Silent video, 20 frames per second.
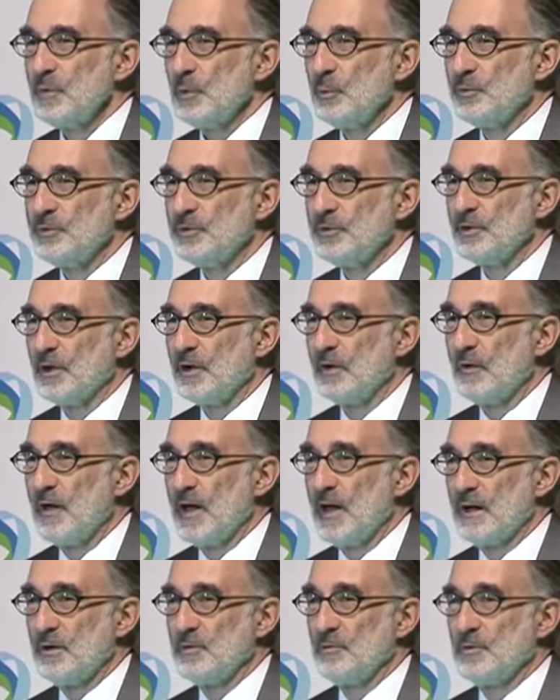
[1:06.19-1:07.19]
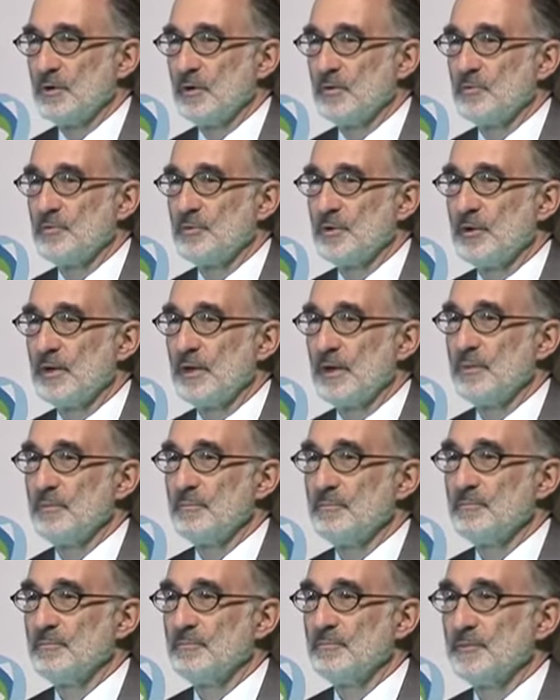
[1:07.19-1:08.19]
which had done a lot of very
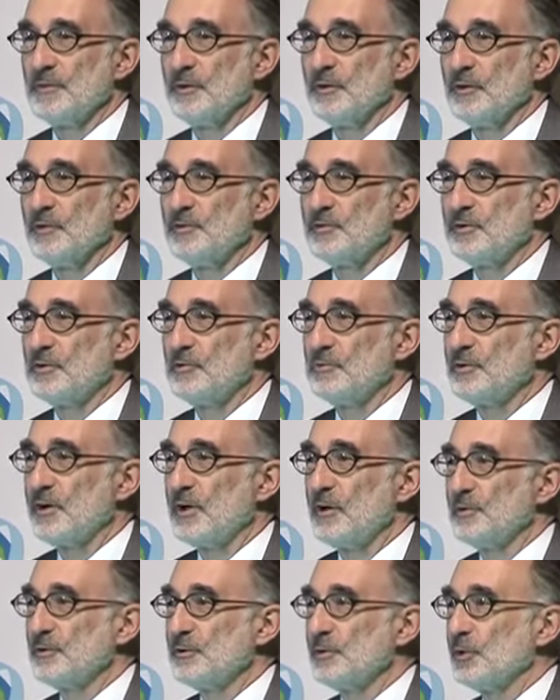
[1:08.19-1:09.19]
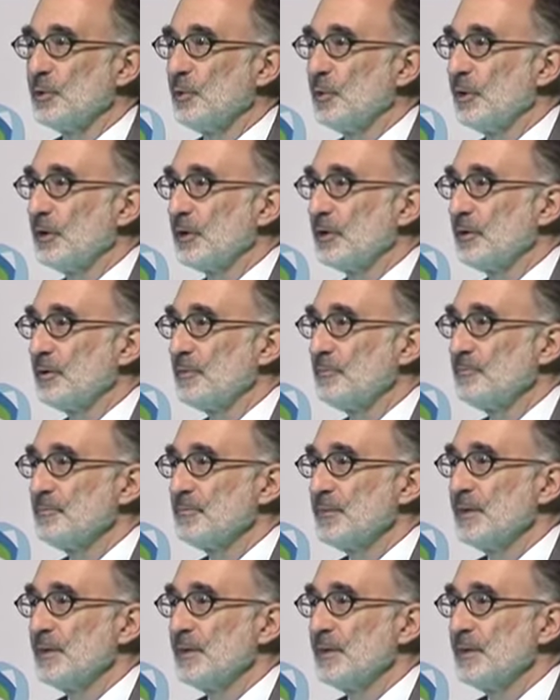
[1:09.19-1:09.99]
diligent volunteer work